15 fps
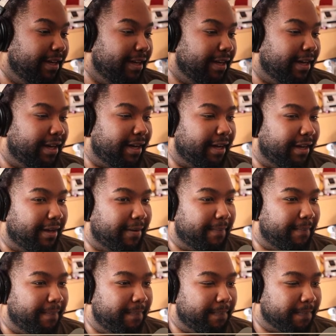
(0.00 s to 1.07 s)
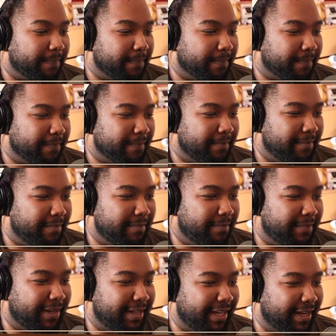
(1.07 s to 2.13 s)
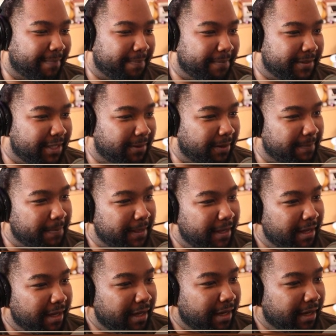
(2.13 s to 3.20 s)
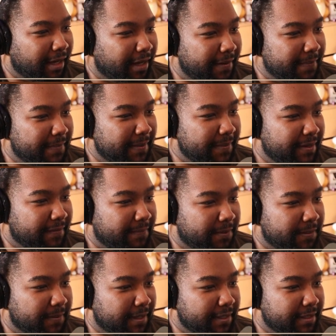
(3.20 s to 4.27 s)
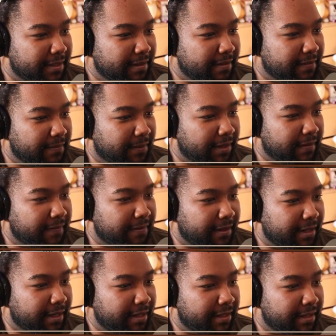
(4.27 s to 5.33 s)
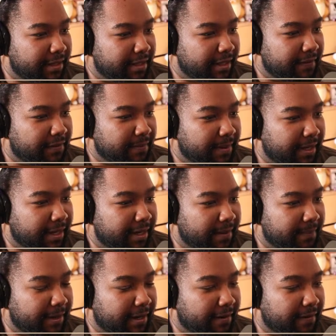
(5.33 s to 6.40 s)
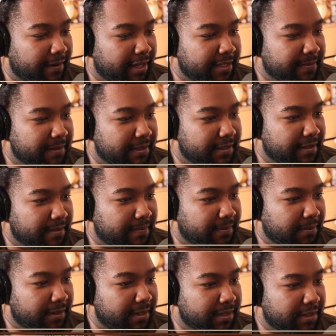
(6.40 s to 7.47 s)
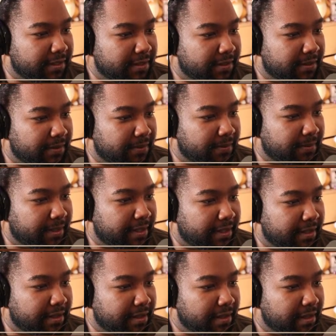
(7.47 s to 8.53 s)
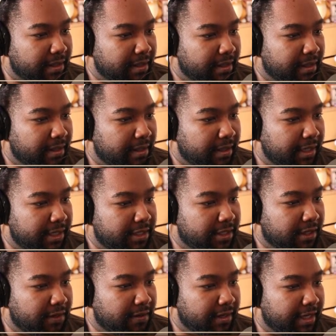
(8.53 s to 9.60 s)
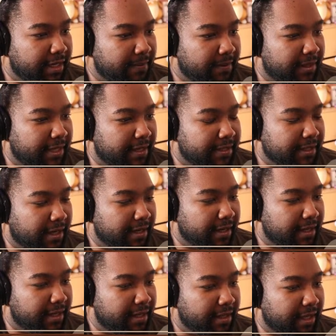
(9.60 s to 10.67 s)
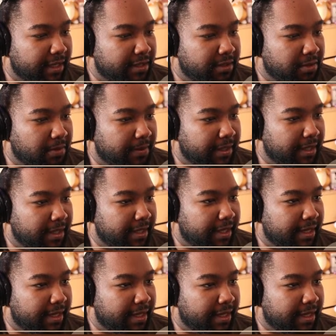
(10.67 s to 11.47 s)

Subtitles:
But yeah. So anyway, I mean, maybe different perspective. What if they didn't leave her behind in power-wise, but just the boys knew each other needed without talking, like dueling?